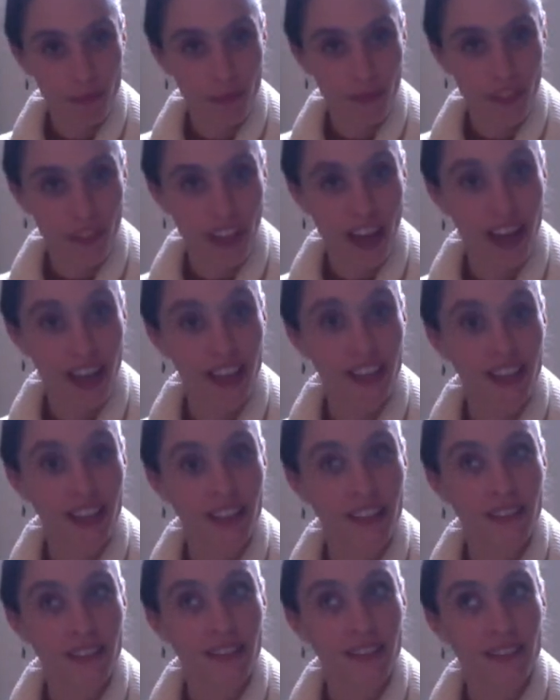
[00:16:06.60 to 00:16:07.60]
that
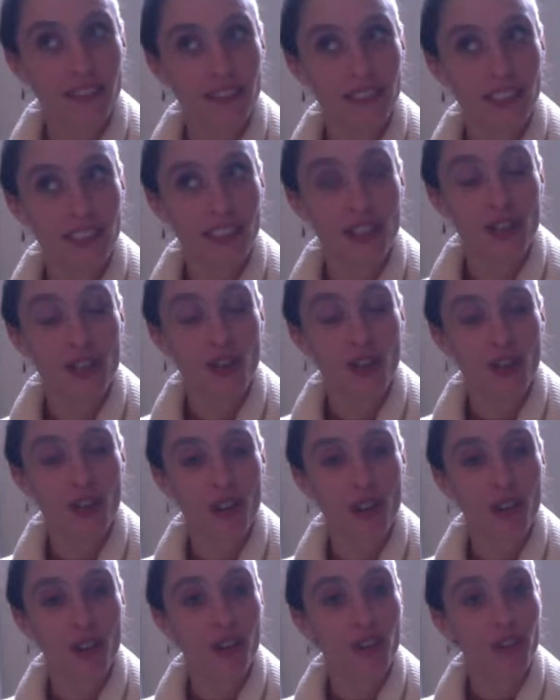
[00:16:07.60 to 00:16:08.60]

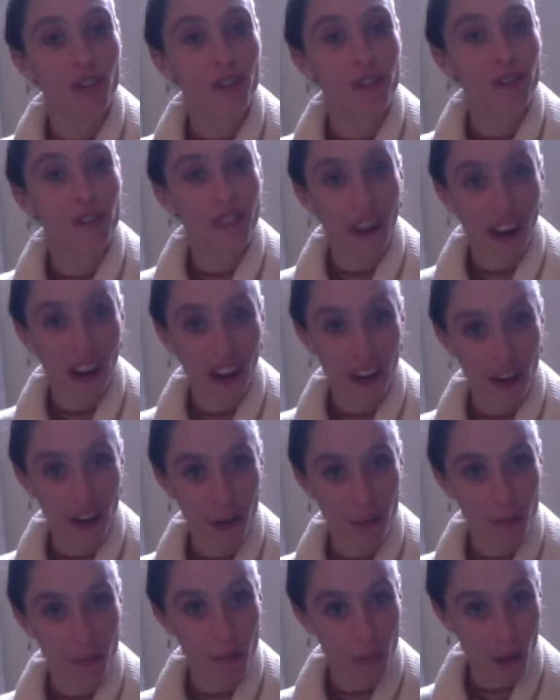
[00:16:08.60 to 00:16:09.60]
internal fire
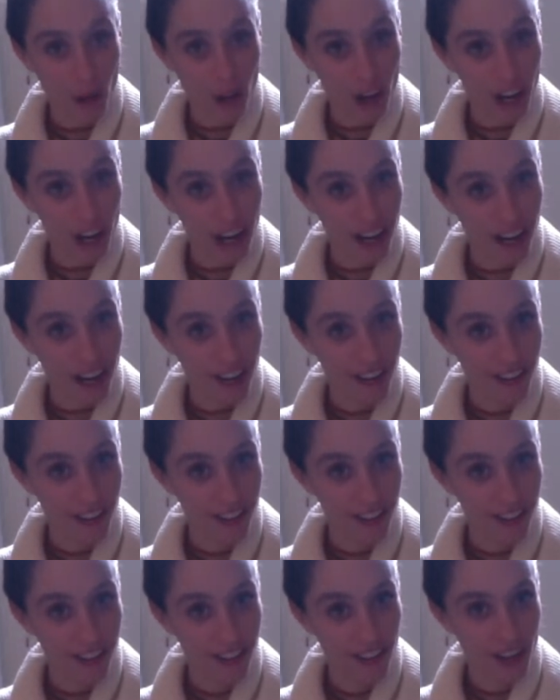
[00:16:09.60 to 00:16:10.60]
bird
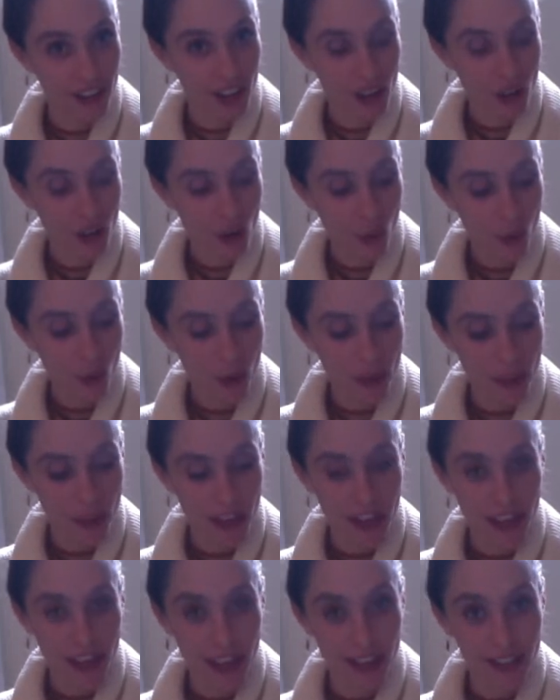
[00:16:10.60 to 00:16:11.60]

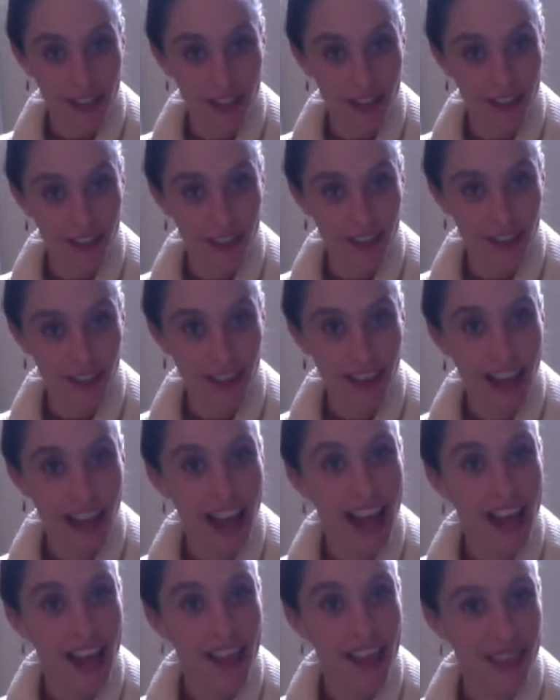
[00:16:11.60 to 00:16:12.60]
within.
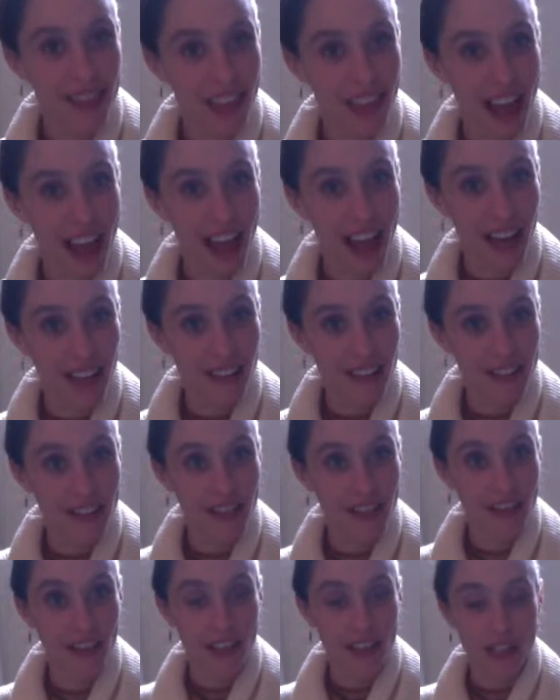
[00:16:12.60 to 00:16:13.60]
And that
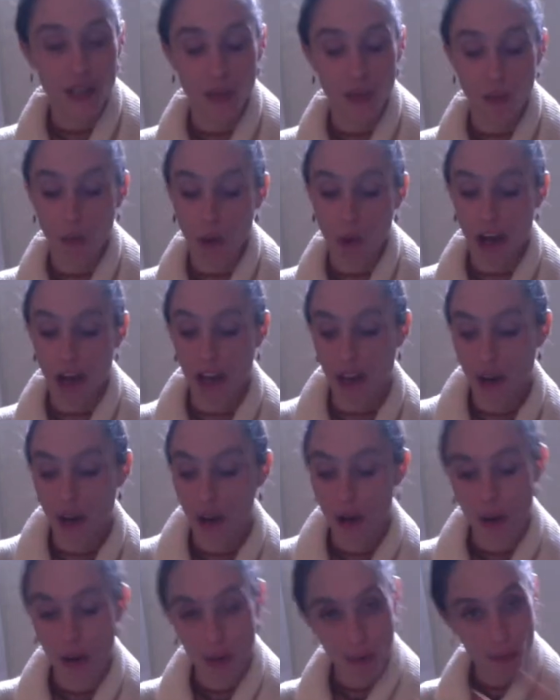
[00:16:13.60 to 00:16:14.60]
is what
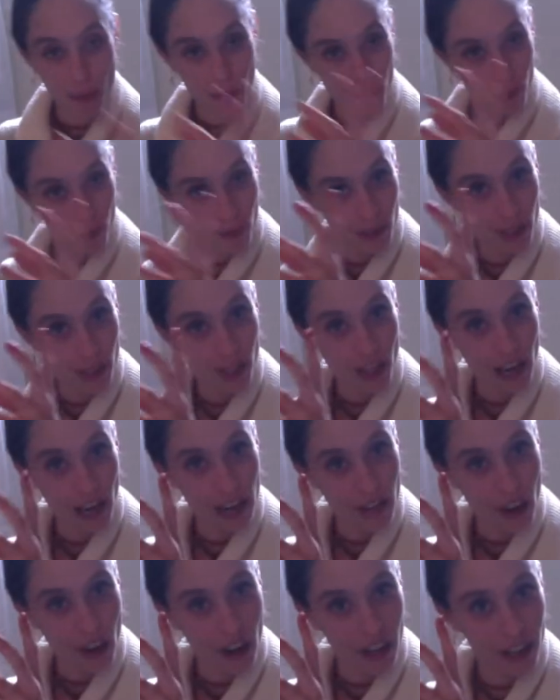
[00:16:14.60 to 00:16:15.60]

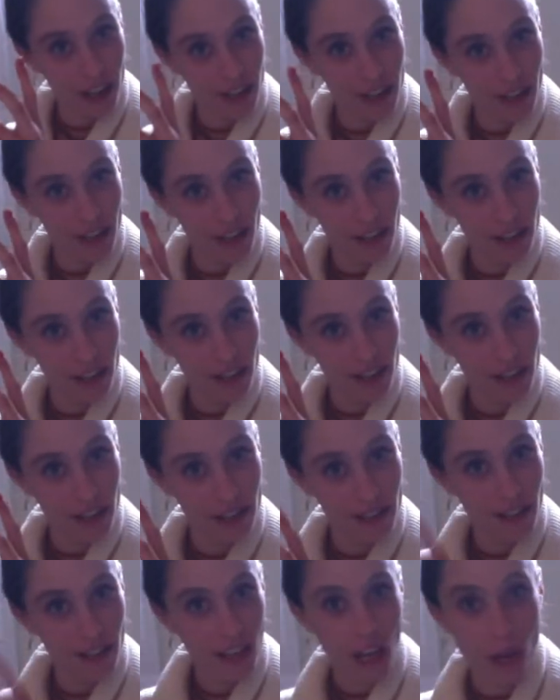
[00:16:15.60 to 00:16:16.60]
skyrockets us.
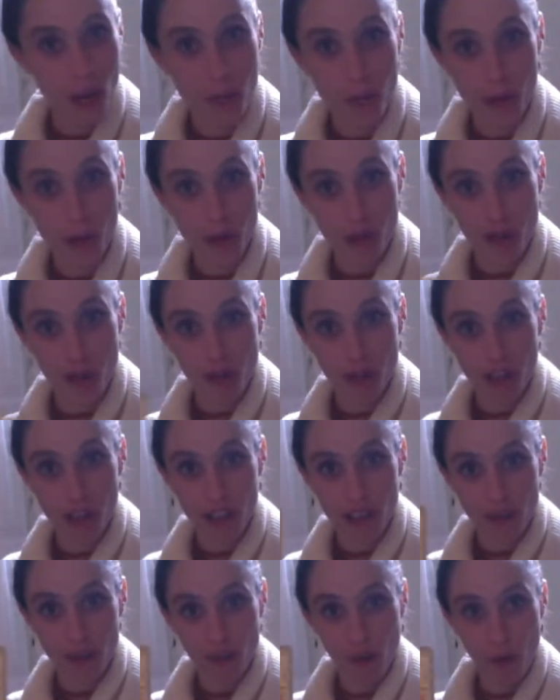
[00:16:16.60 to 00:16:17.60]
It pushes
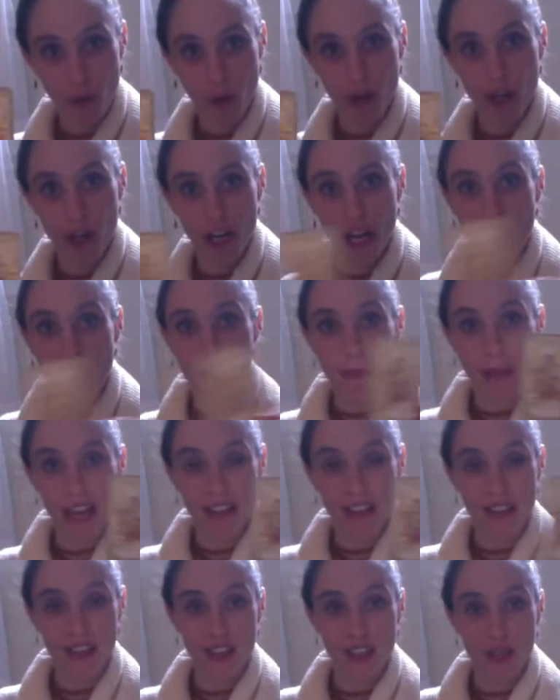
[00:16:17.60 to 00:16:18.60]
us forward. It
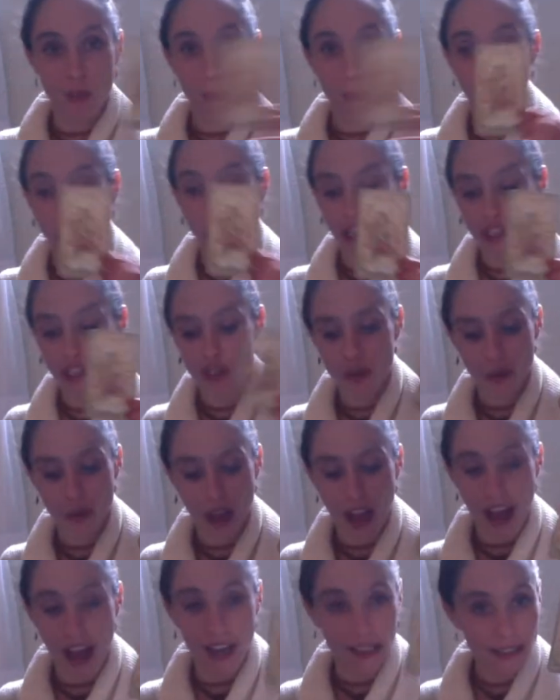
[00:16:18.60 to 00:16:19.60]
makes us want to
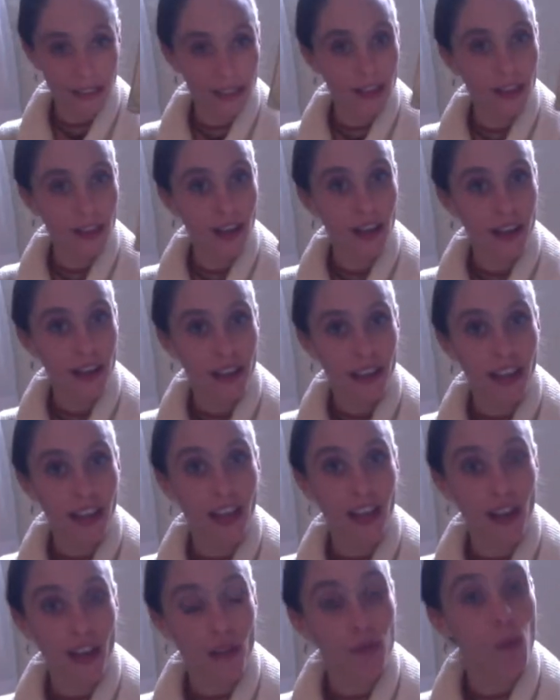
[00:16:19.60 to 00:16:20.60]
act. The
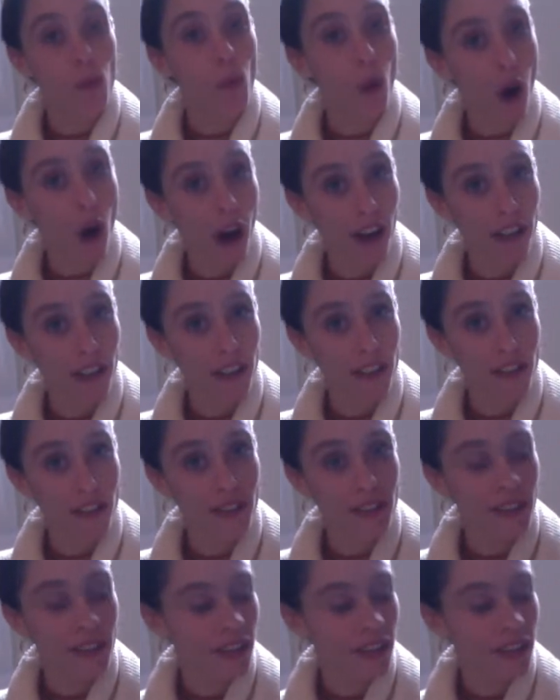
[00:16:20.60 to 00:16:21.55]
King of Wands